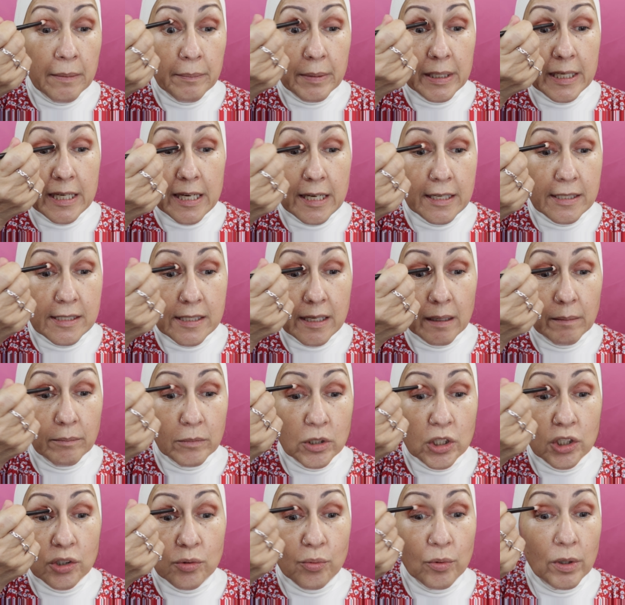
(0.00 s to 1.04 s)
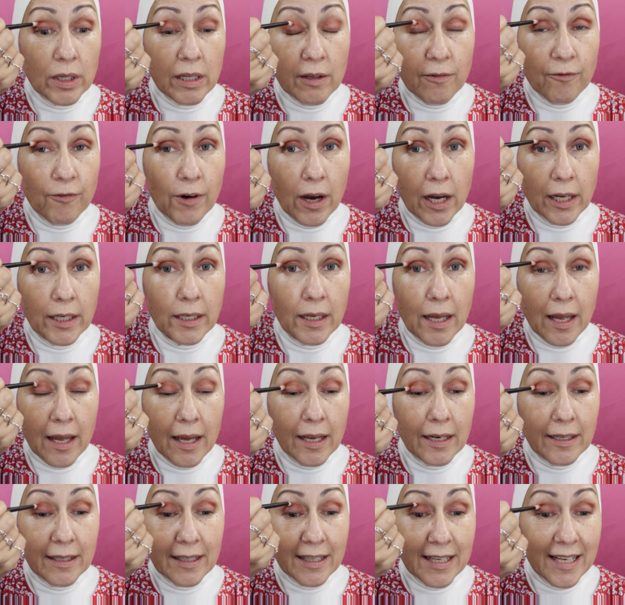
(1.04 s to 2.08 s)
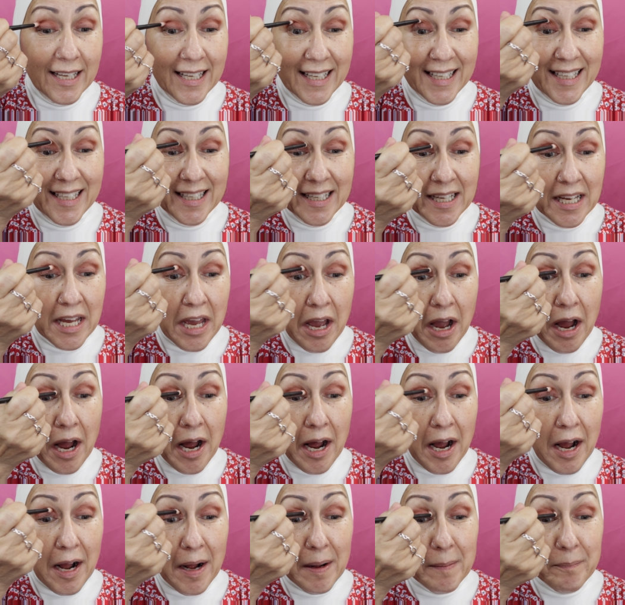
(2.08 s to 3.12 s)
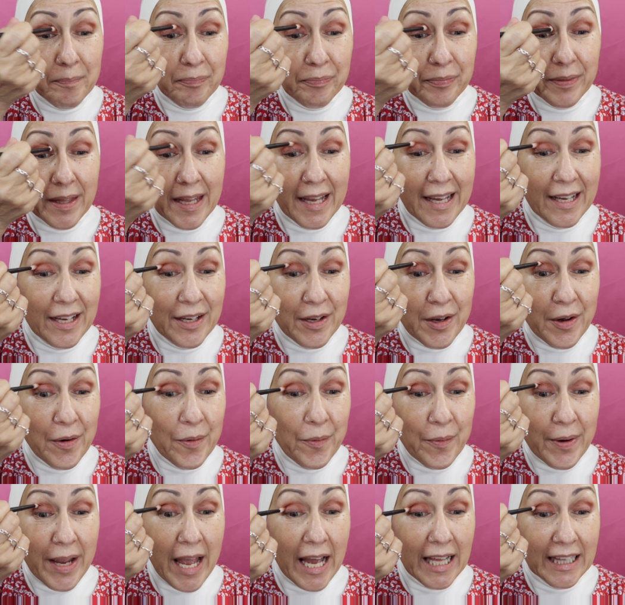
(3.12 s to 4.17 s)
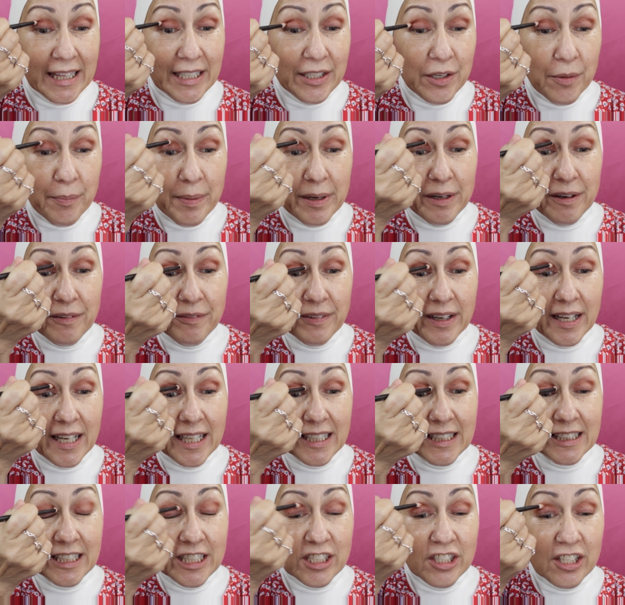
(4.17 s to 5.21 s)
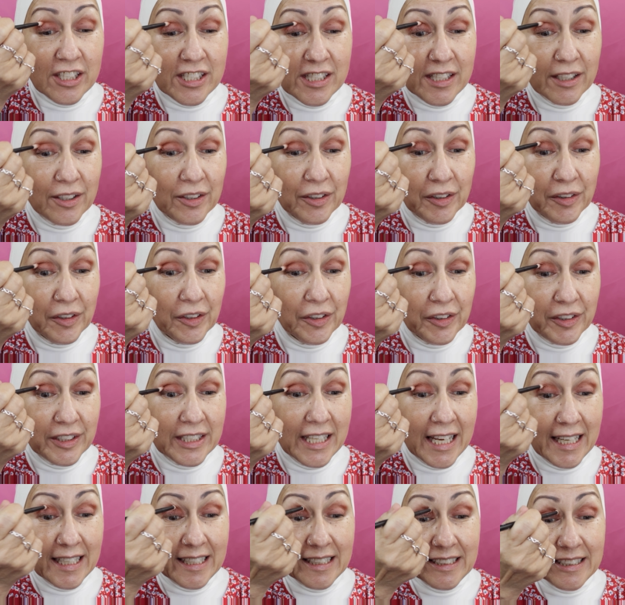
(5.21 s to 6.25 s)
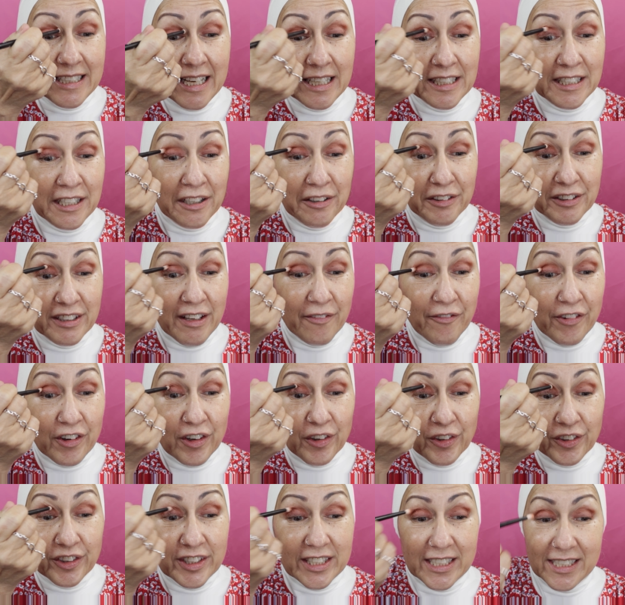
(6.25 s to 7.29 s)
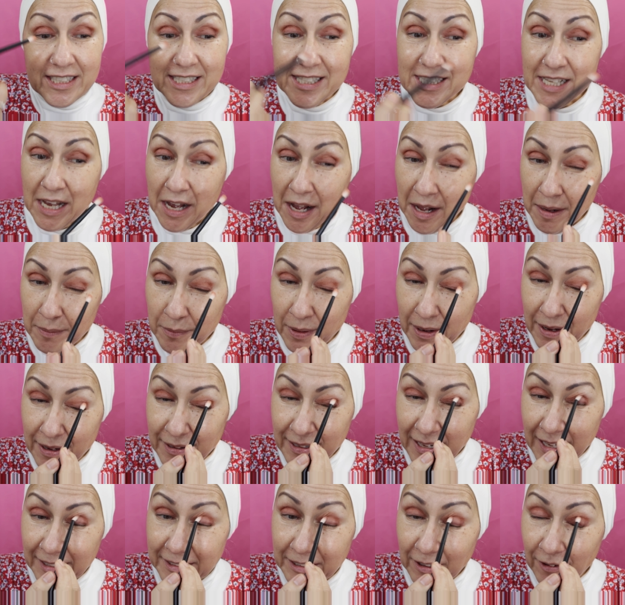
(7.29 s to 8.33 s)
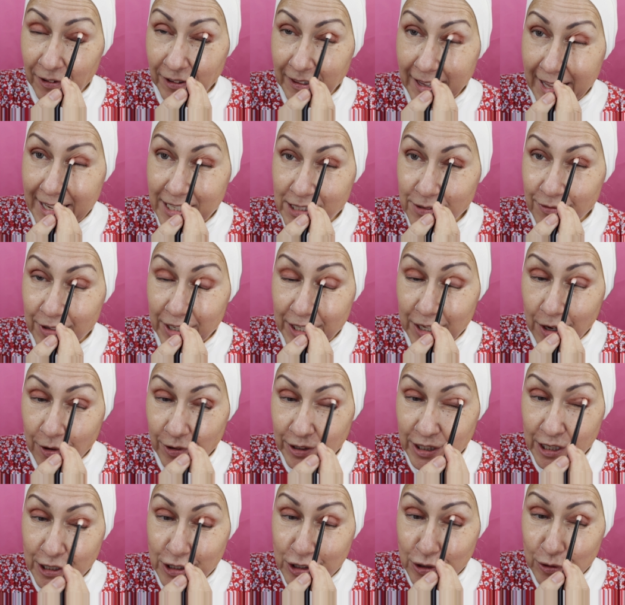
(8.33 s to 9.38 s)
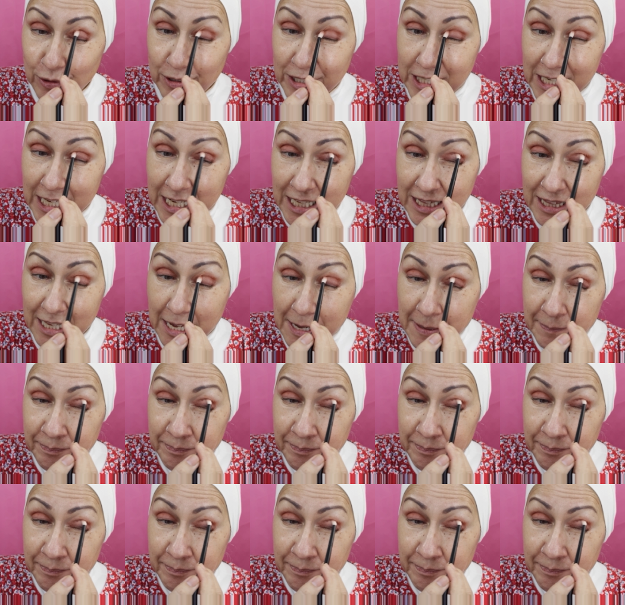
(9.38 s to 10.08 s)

because she's really fun and um, Eh, we had a little bit of a uh, logistical te- technical difficulties uh, on our last video with the Juneteenth.